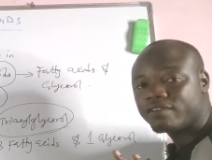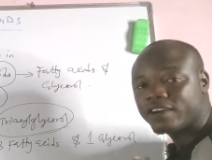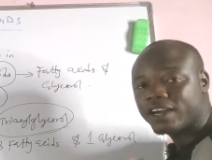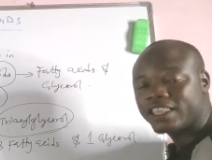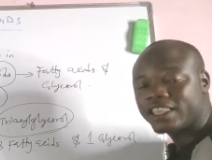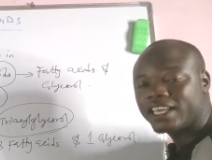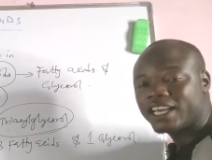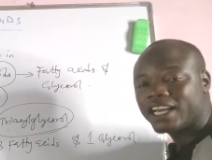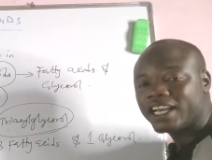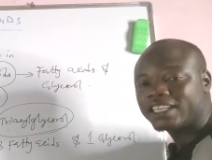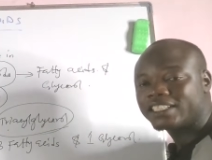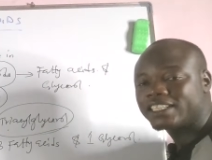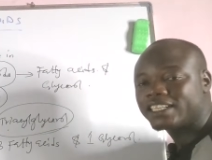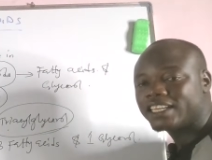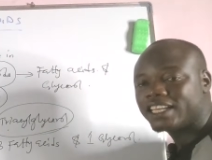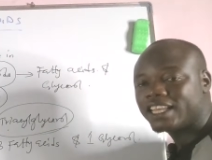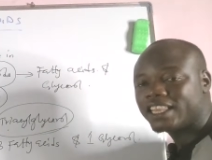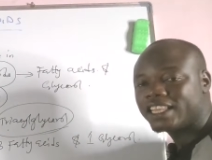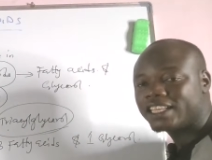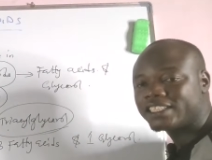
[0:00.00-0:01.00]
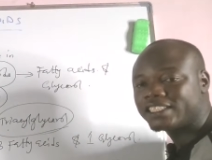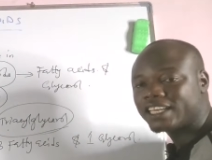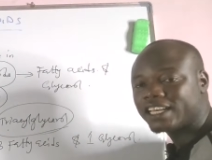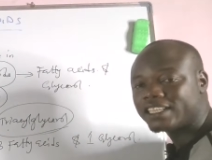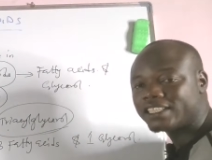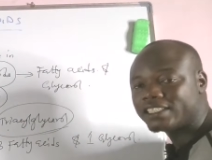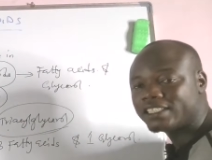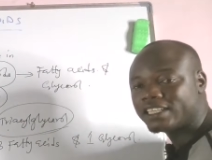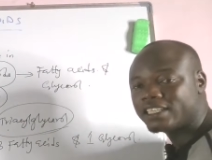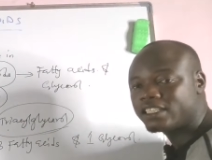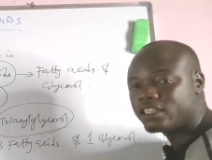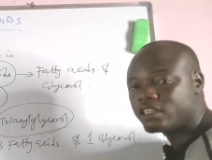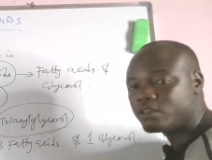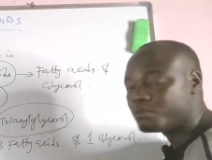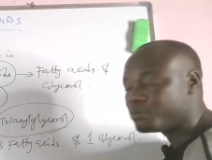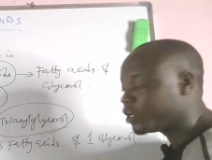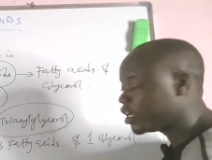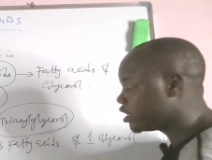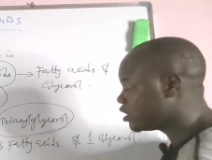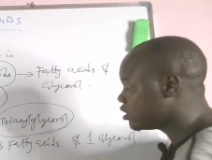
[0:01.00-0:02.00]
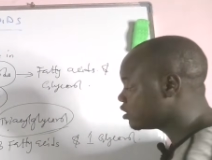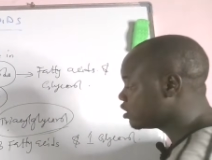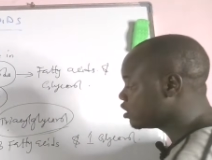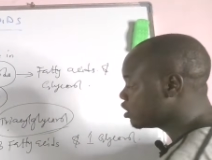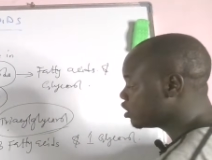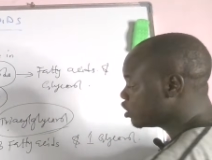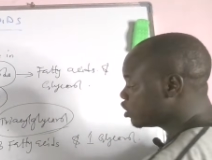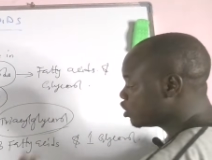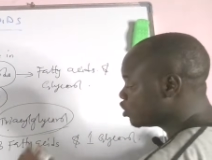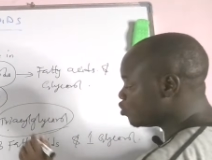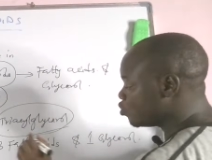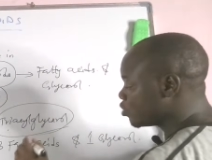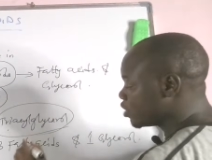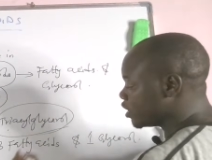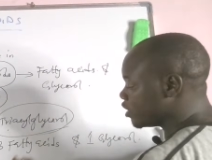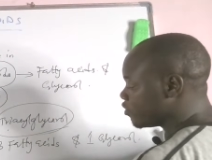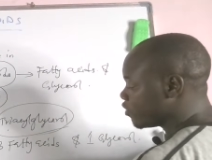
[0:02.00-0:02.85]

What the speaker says: fatty acid, ladies and gentlemen, you can